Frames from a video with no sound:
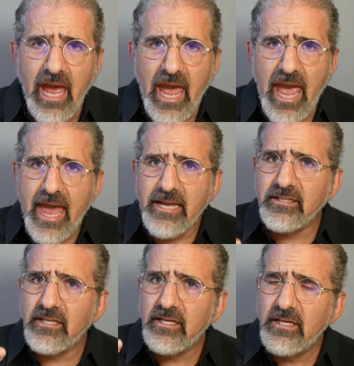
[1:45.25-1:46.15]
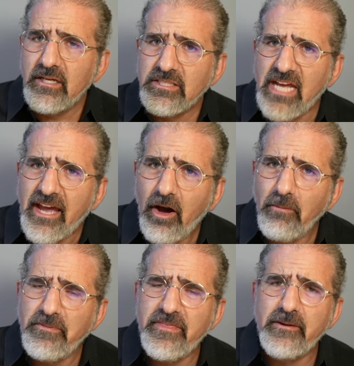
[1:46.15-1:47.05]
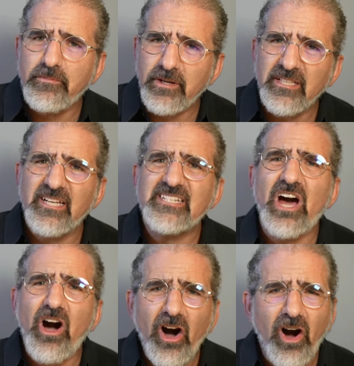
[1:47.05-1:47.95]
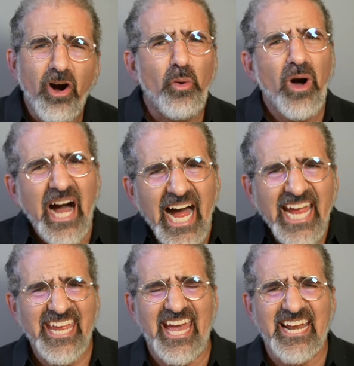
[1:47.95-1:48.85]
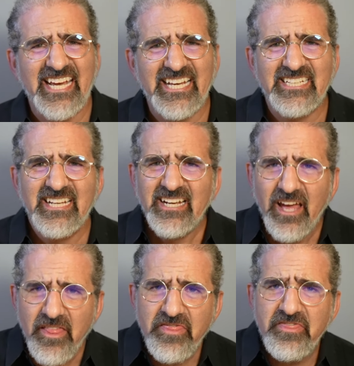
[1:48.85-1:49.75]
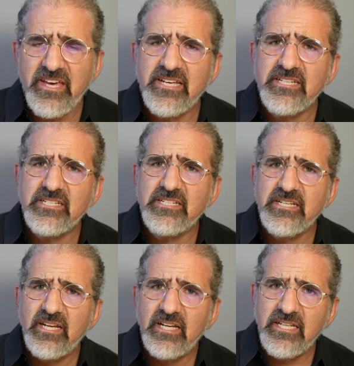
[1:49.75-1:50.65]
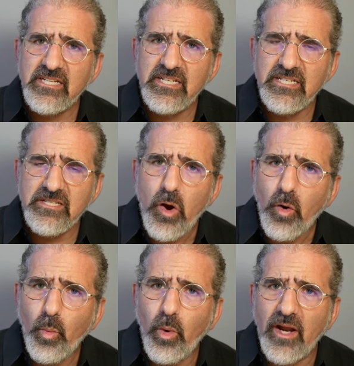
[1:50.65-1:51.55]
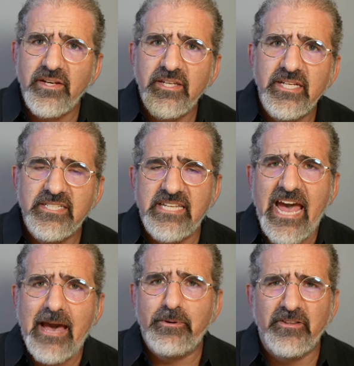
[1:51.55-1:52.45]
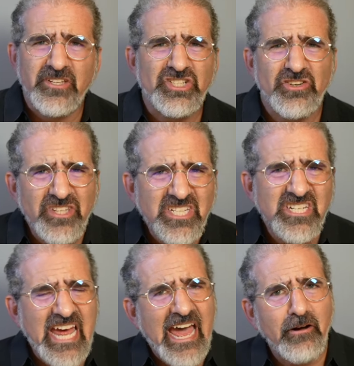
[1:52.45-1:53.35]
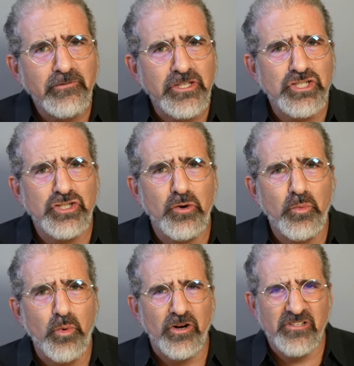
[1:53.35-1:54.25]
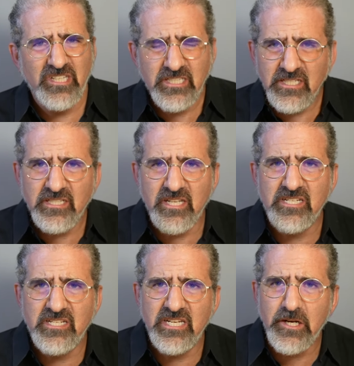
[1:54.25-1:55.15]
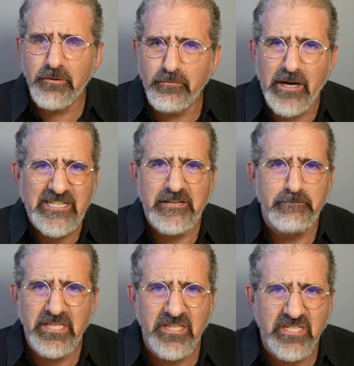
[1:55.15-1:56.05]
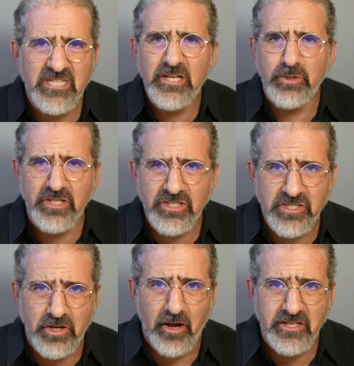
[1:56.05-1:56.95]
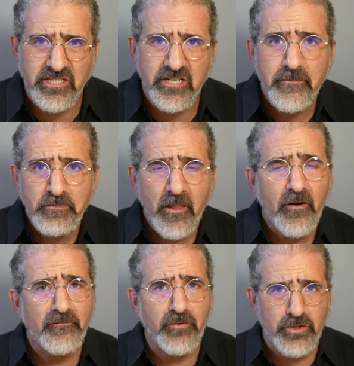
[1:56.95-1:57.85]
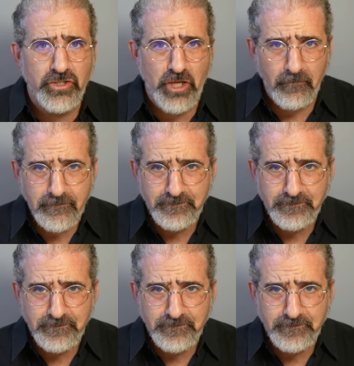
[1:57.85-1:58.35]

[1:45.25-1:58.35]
and to help them realize, oh, I get it. This is what needs to happen on the show. This is how the show works. This is the secret recipe, the secret sauce for the show.